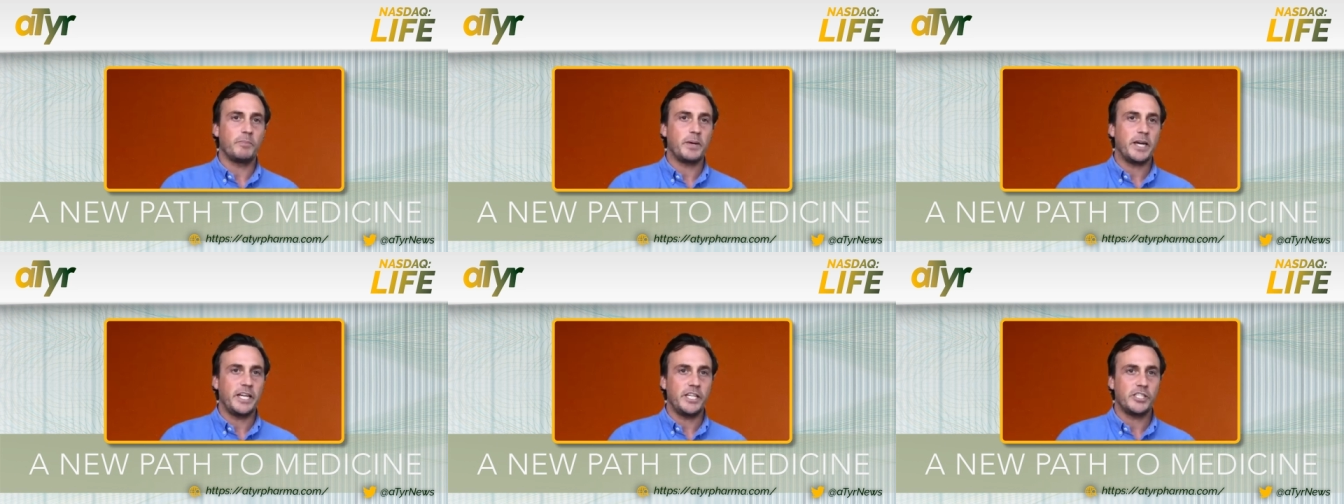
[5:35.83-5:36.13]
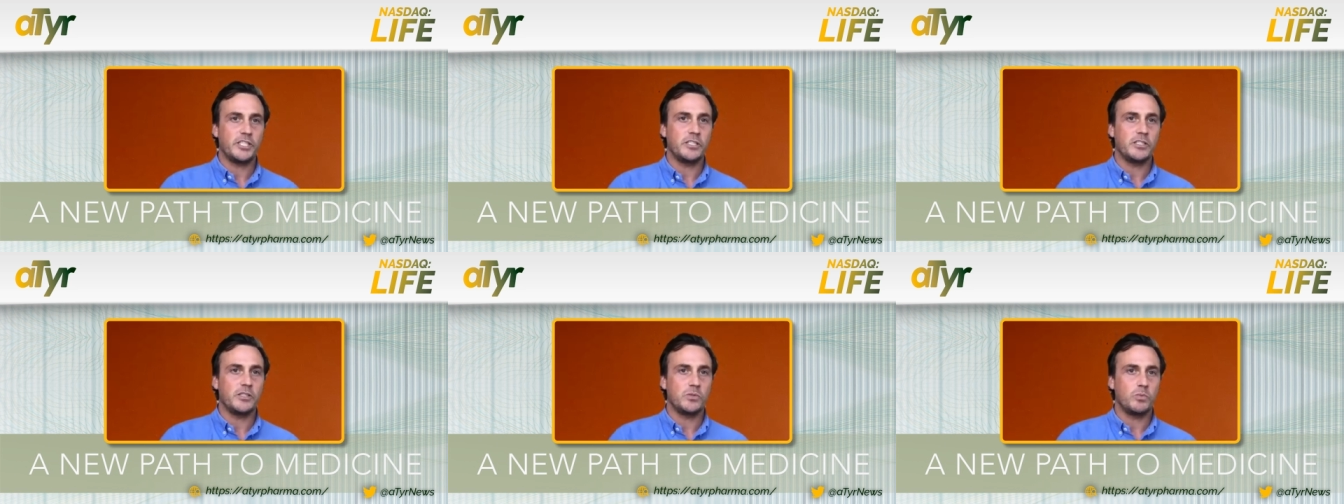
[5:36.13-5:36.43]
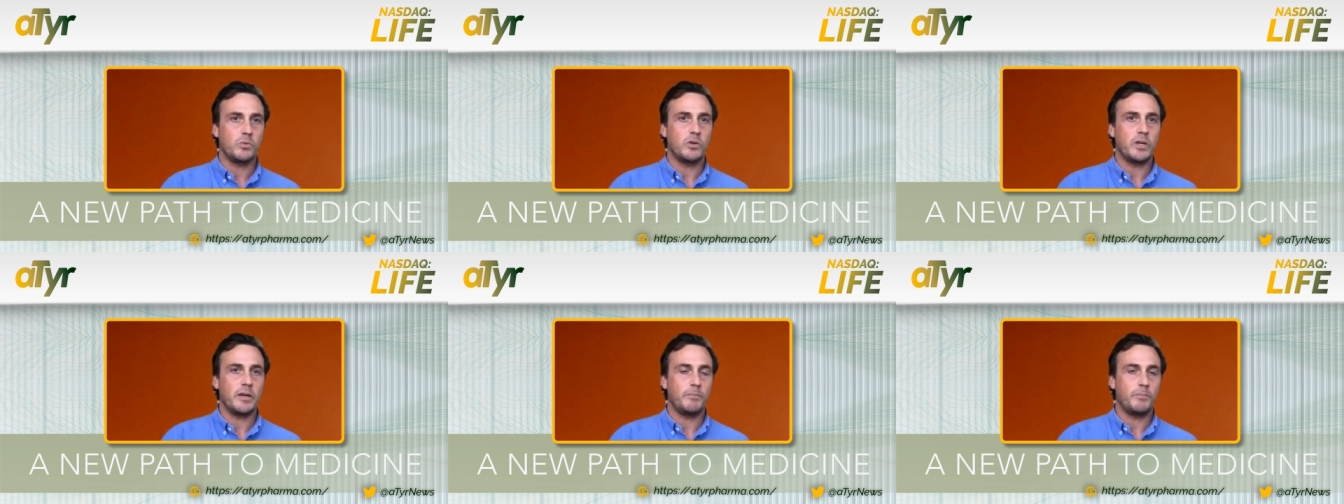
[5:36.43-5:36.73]
patients
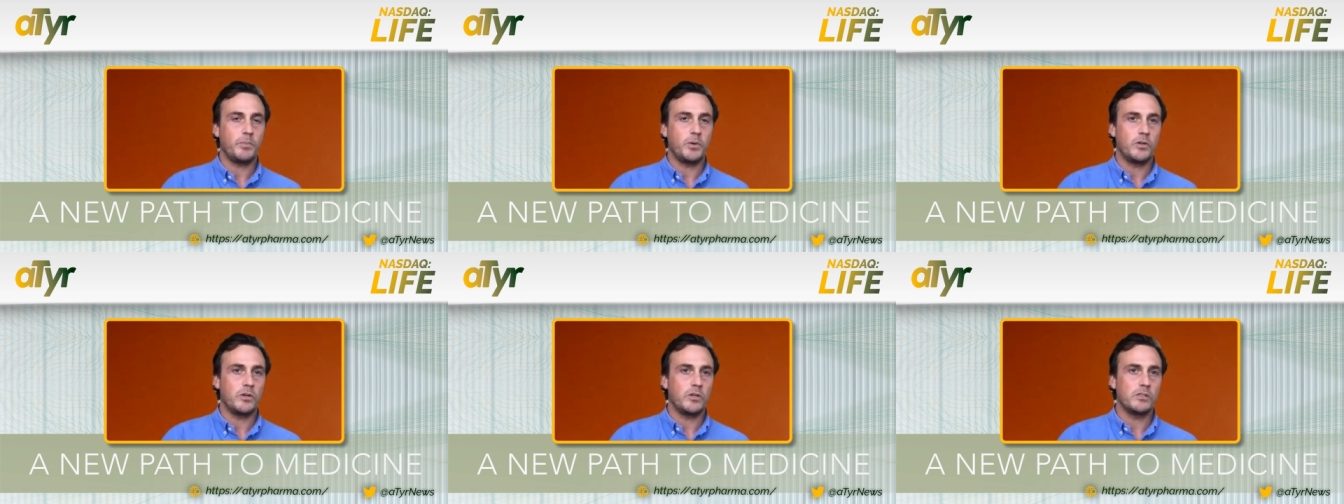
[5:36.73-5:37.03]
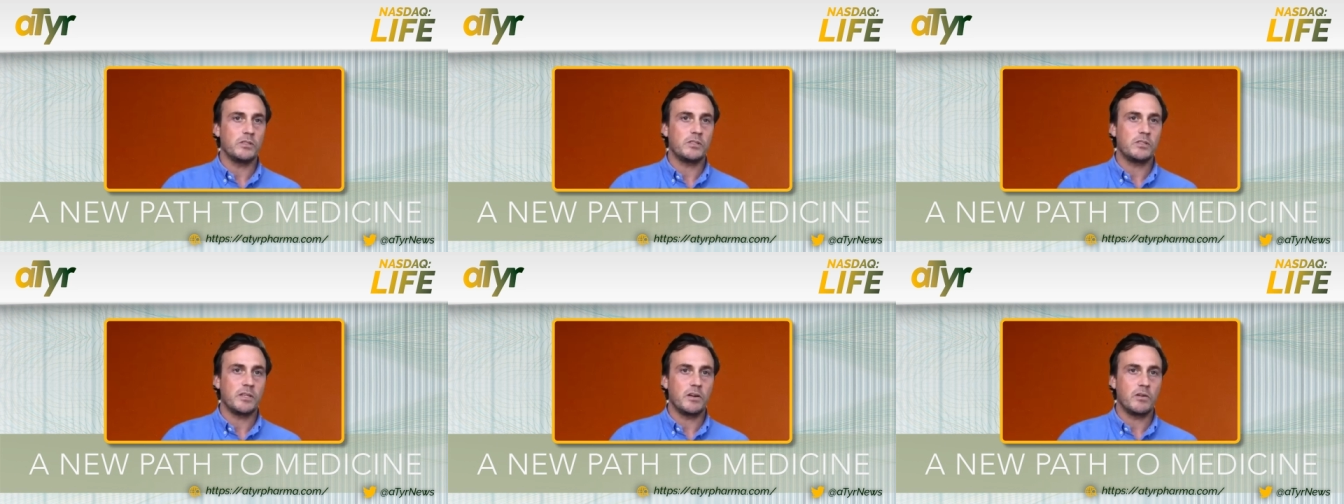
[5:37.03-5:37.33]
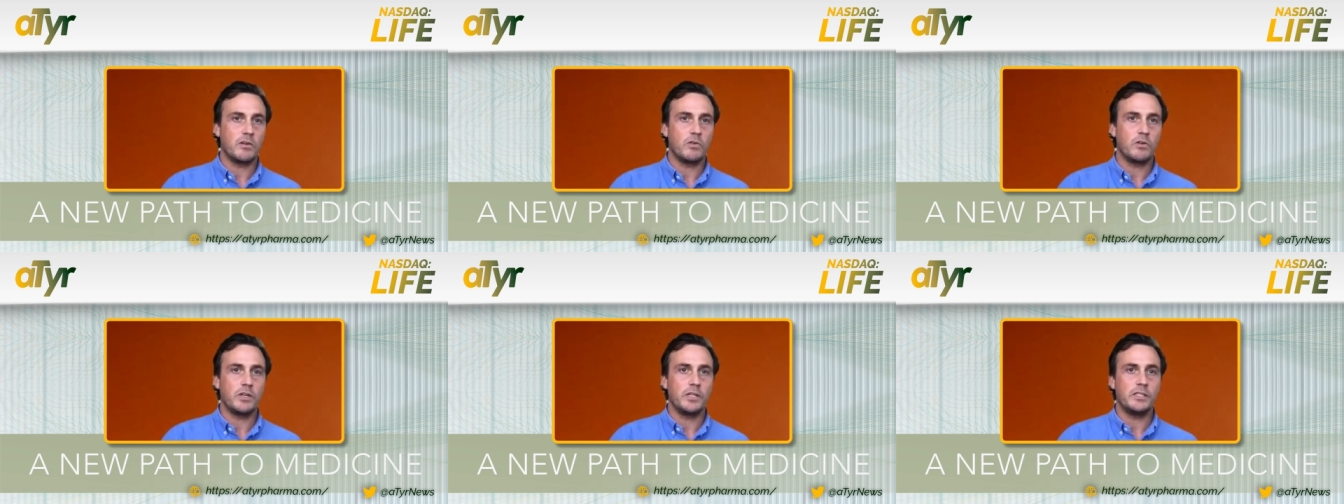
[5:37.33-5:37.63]
will get put on
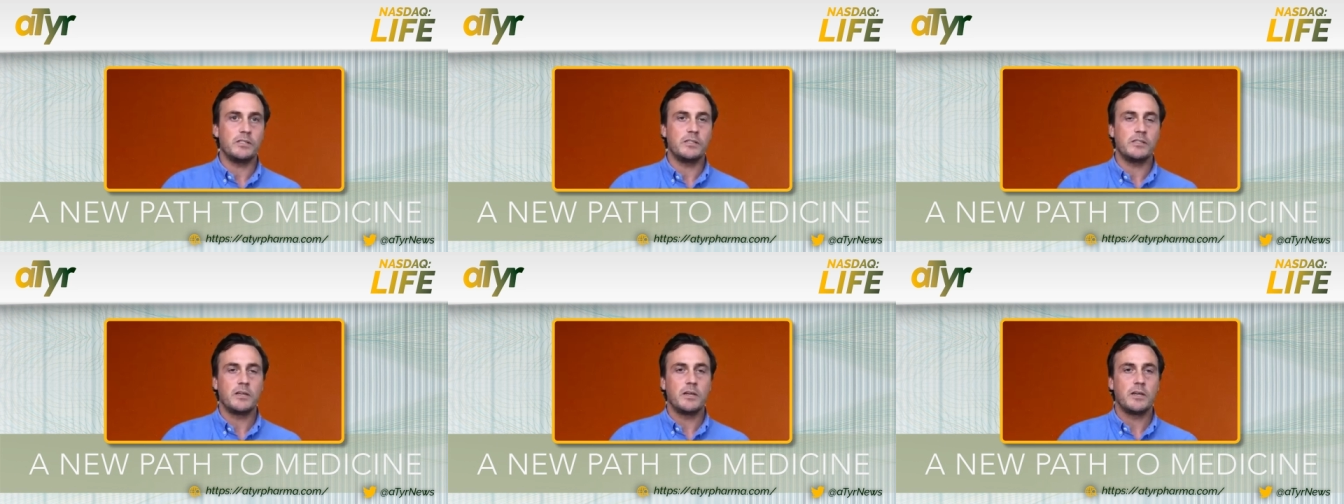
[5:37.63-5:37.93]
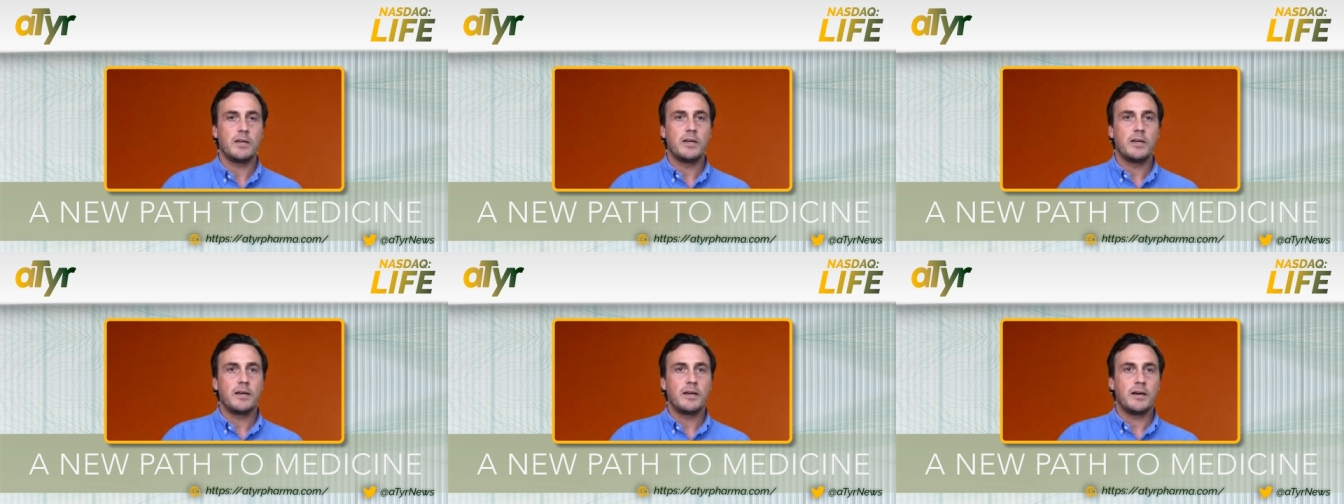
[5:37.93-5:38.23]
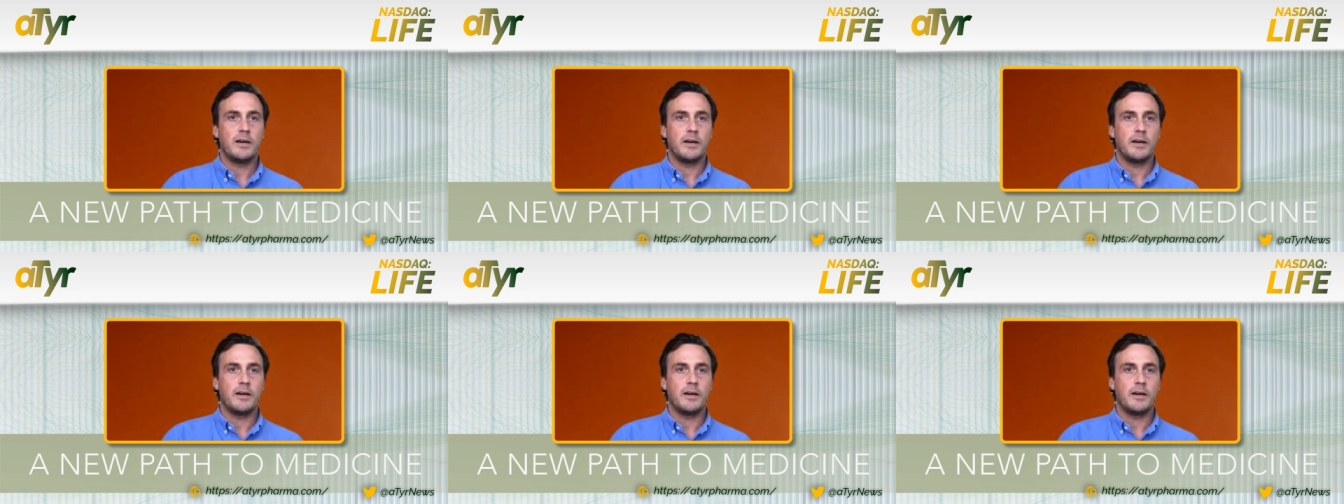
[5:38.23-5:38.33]
steroids mm-hmm.